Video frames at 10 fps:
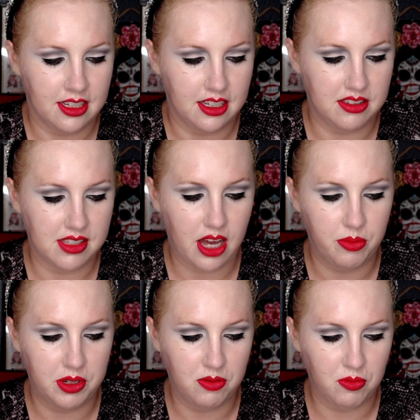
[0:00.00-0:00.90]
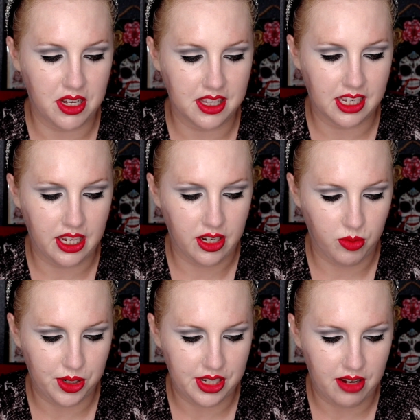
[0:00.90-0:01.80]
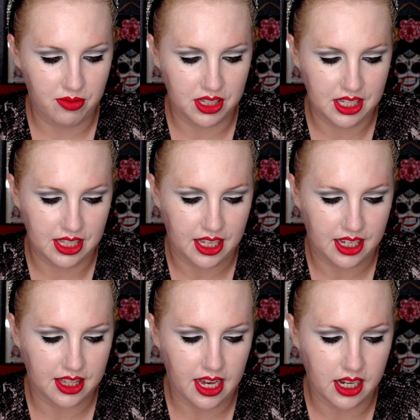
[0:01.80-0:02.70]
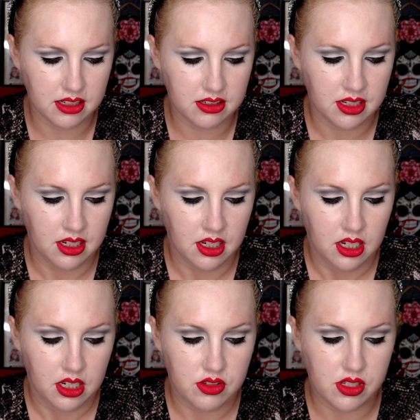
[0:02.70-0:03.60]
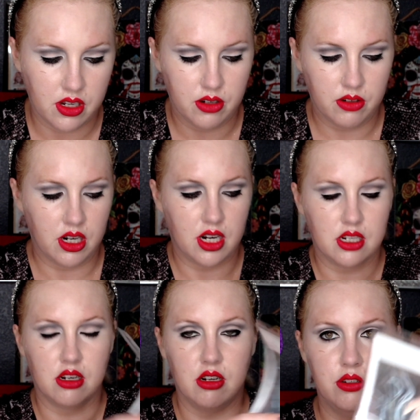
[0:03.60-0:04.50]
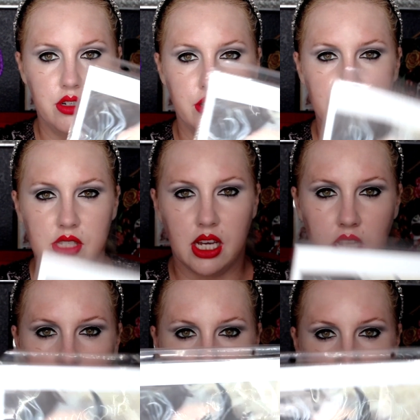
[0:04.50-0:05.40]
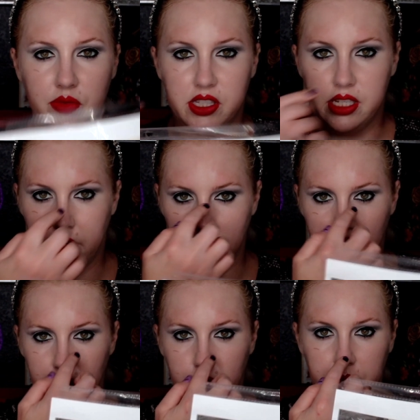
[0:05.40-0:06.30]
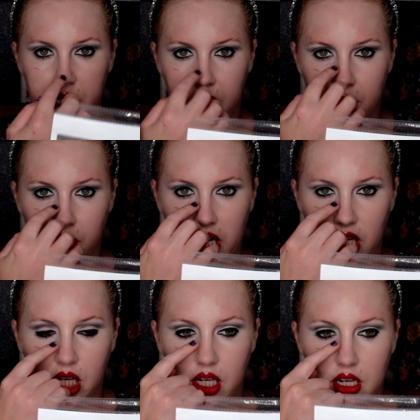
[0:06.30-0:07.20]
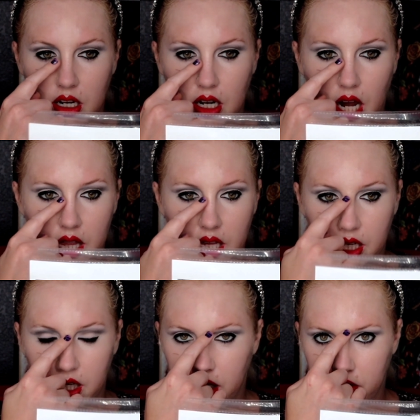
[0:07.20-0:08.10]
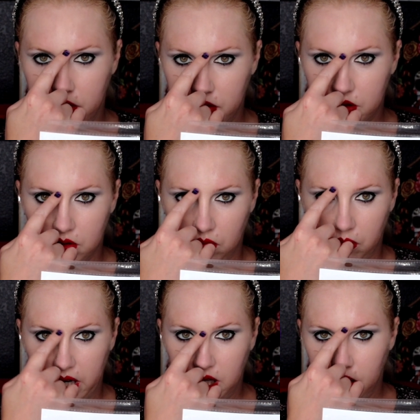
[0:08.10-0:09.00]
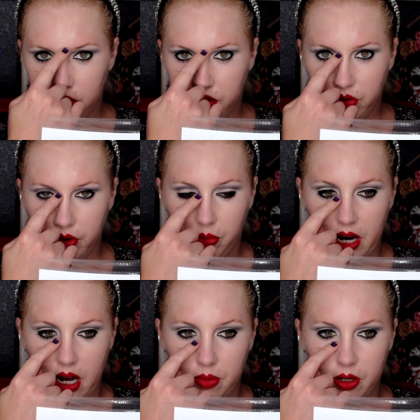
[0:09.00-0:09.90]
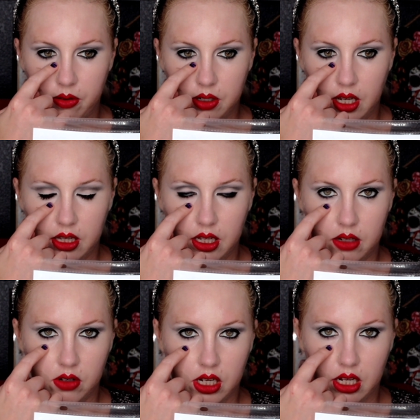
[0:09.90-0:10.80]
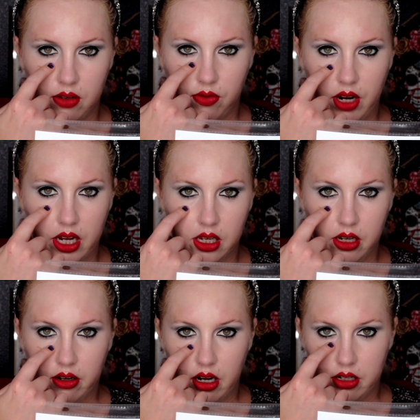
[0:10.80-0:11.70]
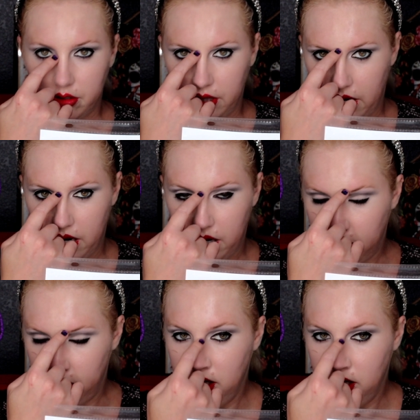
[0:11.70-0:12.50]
He's helping run the camera and everything like that. So on her nose, it kind of comes down to peak right here, and then it goes right here through the brow bone, and then kind of right here under the eye.